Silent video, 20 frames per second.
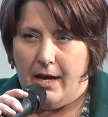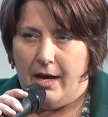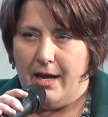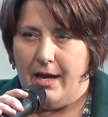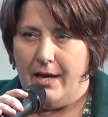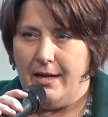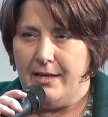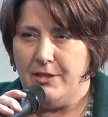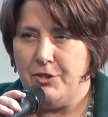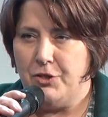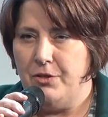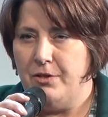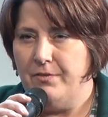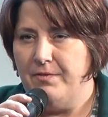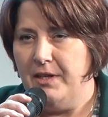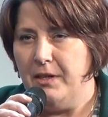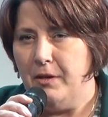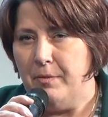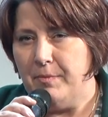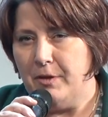And as you
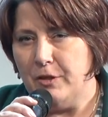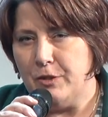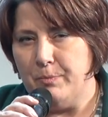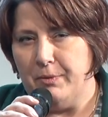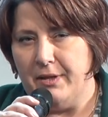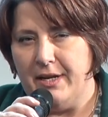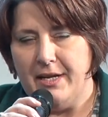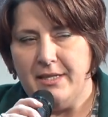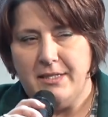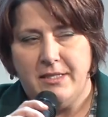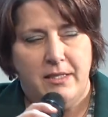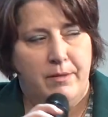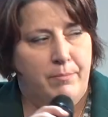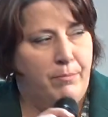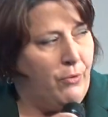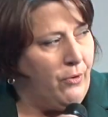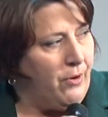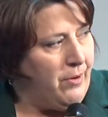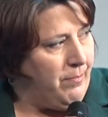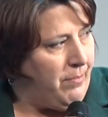develop those plans, the
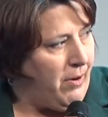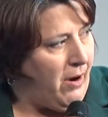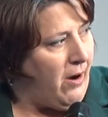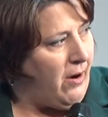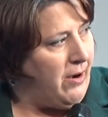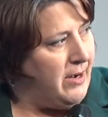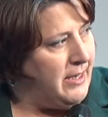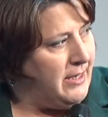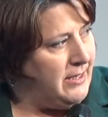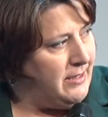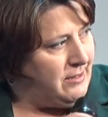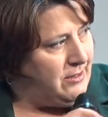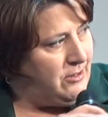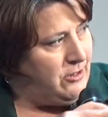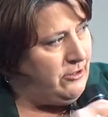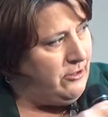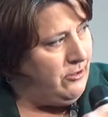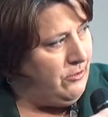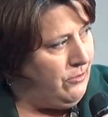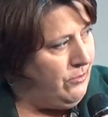important part is
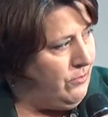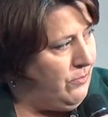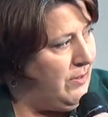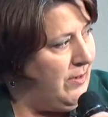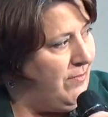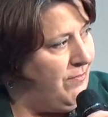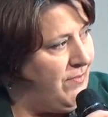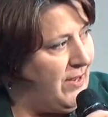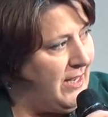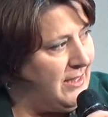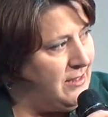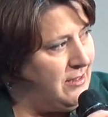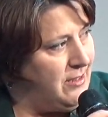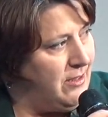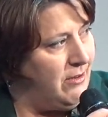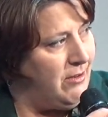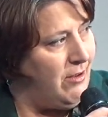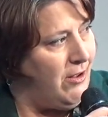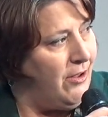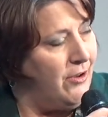to invest
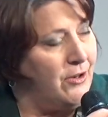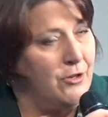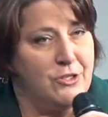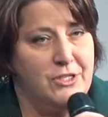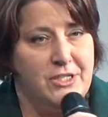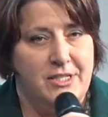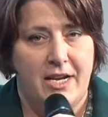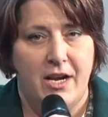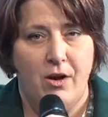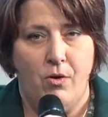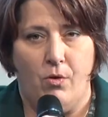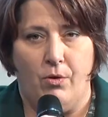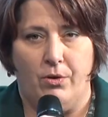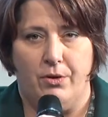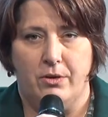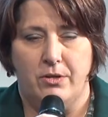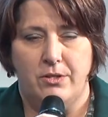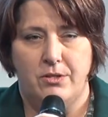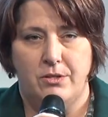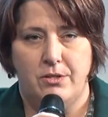in all your
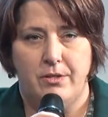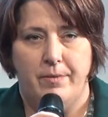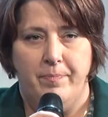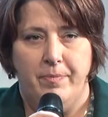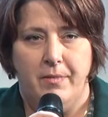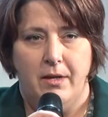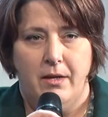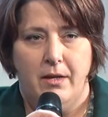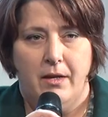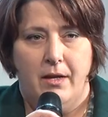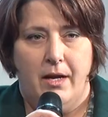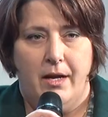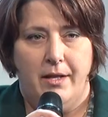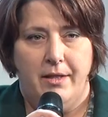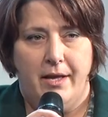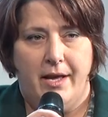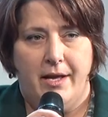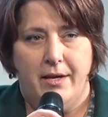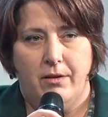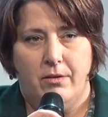stakeholders. And
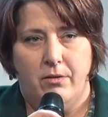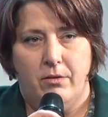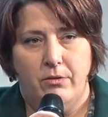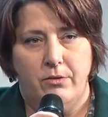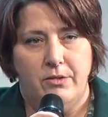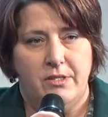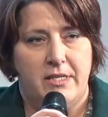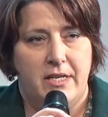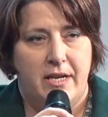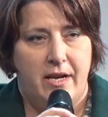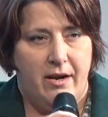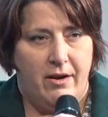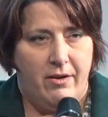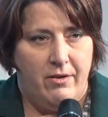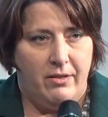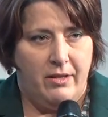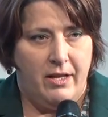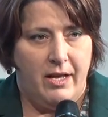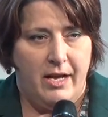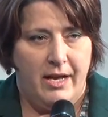that includes the
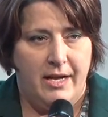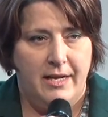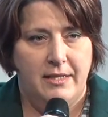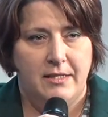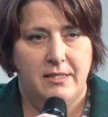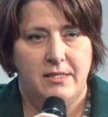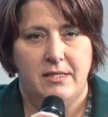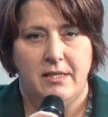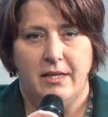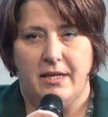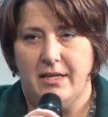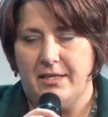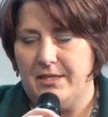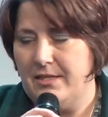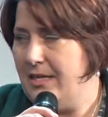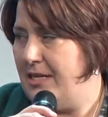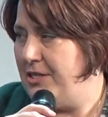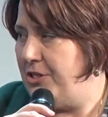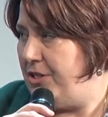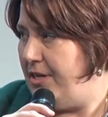airlines, the
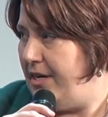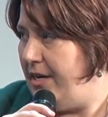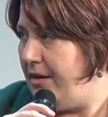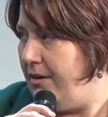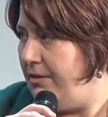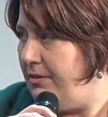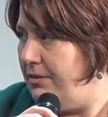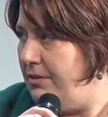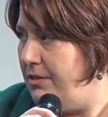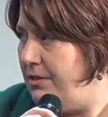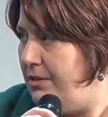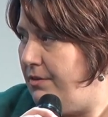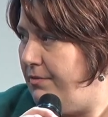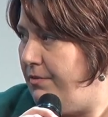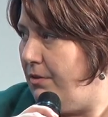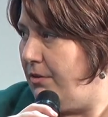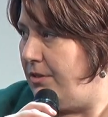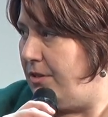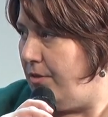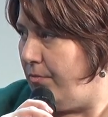concessionaires, the
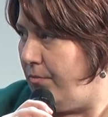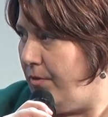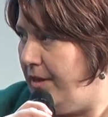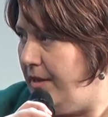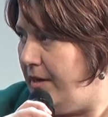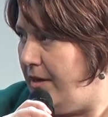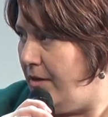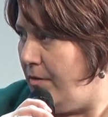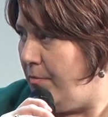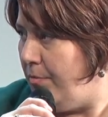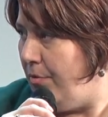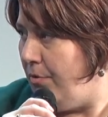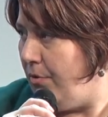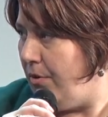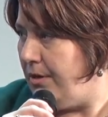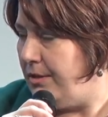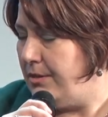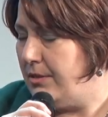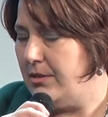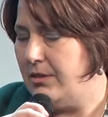folks that run the
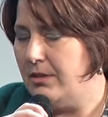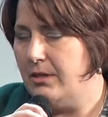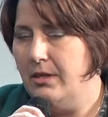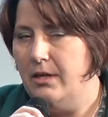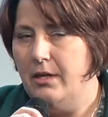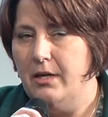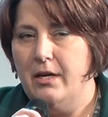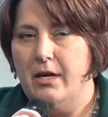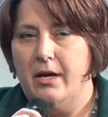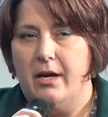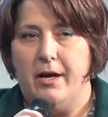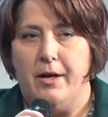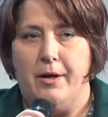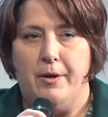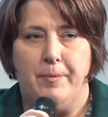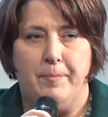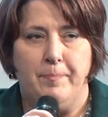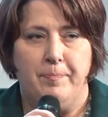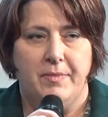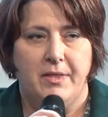airports,
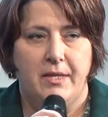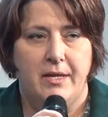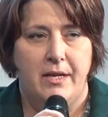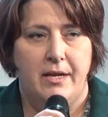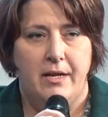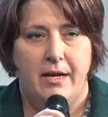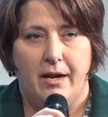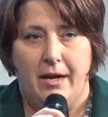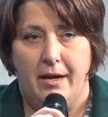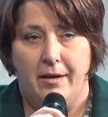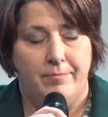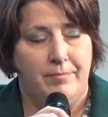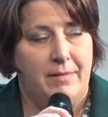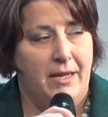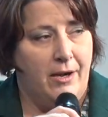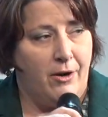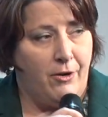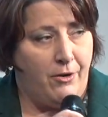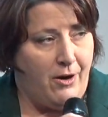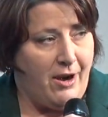the
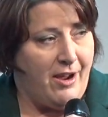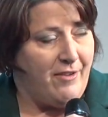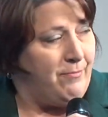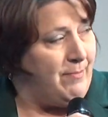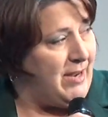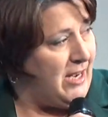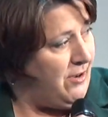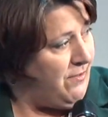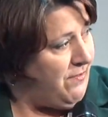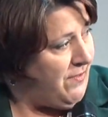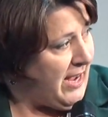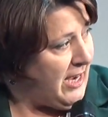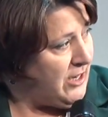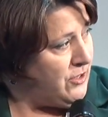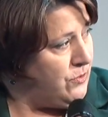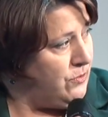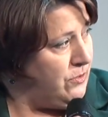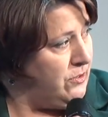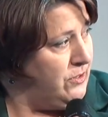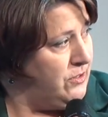aircraft
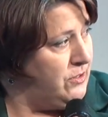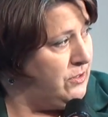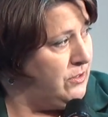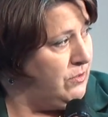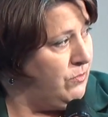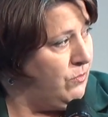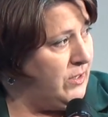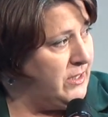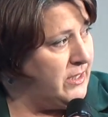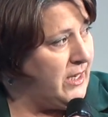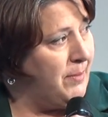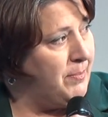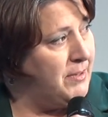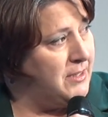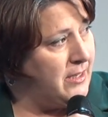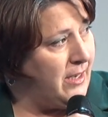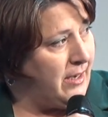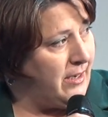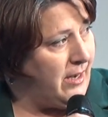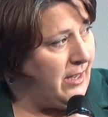manufacturers, what type of
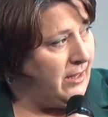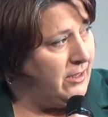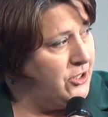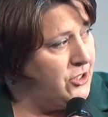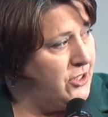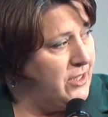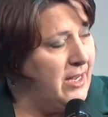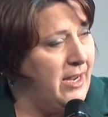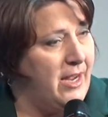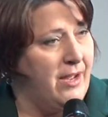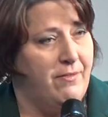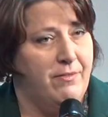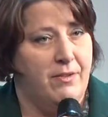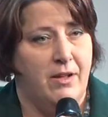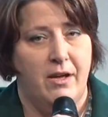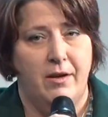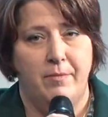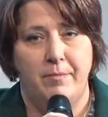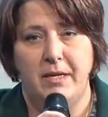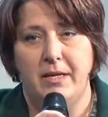technology they have
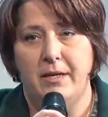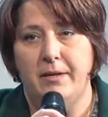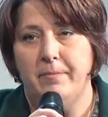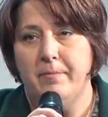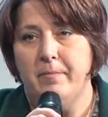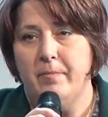coming,